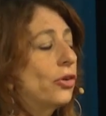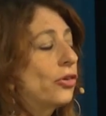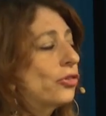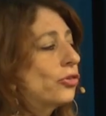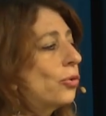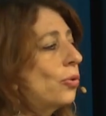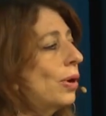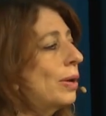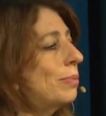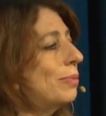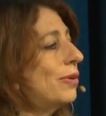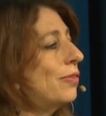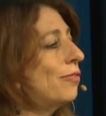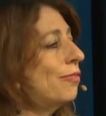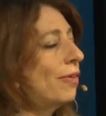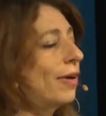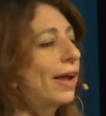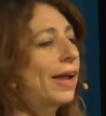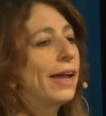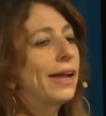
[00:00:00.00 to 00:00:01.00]
So I'm
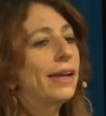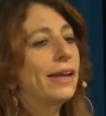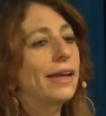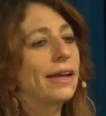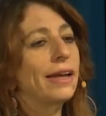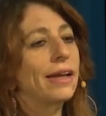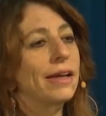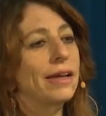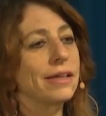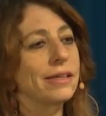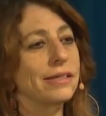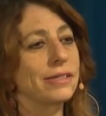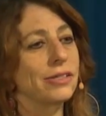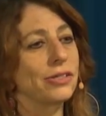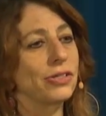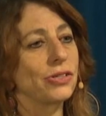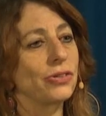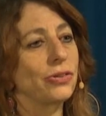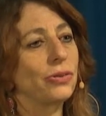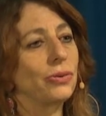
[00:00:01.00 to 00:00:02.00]
inviting
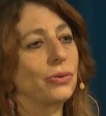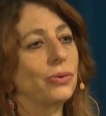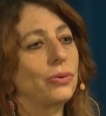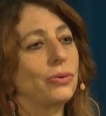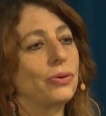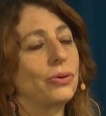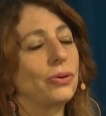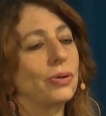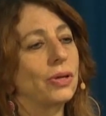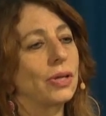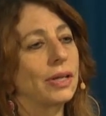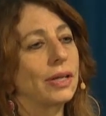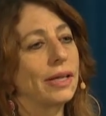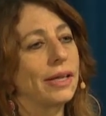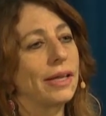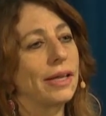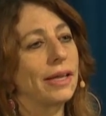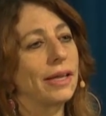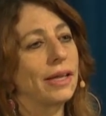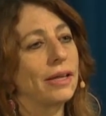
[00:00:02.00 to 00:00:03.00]
us to
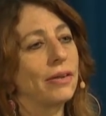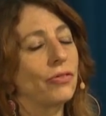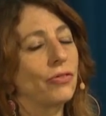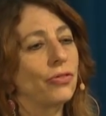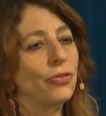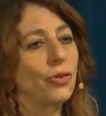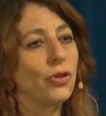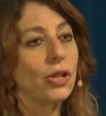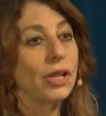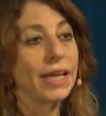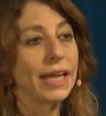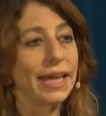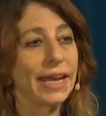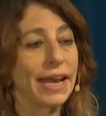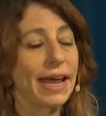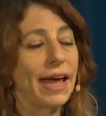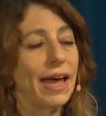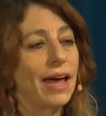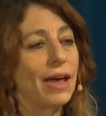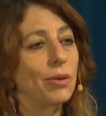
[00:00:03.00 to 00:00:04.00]
fully
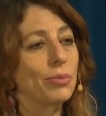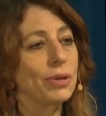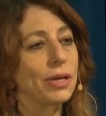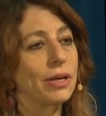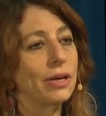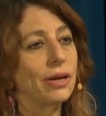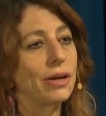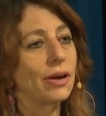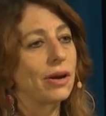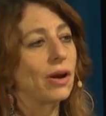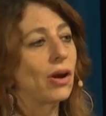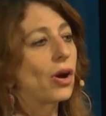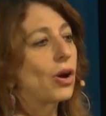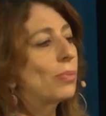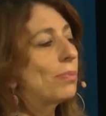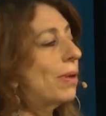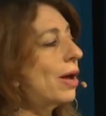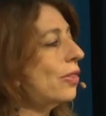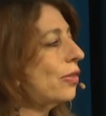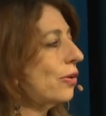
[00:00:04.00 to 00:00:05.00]
inhabit
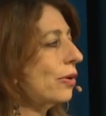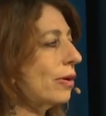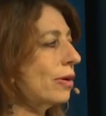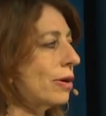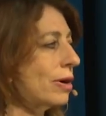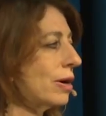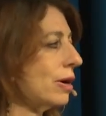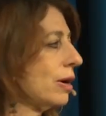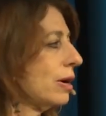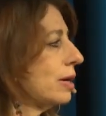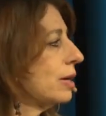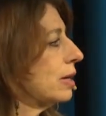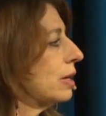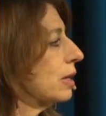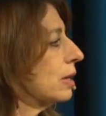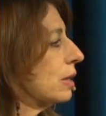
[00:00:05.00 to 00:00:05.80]
our mother heart,